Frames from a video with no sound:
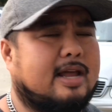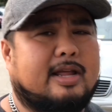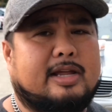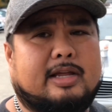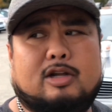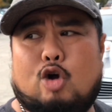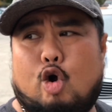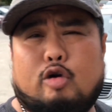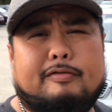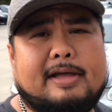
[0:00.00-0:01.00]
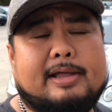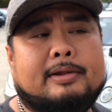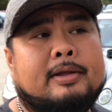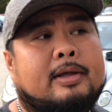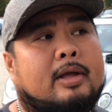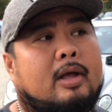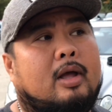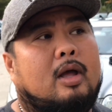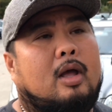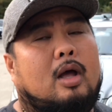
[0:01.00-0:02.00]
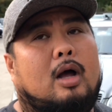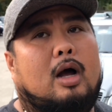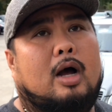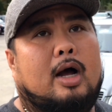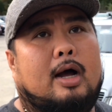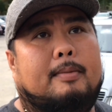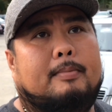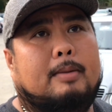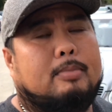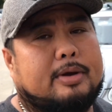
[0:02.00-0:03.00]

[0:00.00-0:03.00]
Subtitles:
had a cargo van. I'm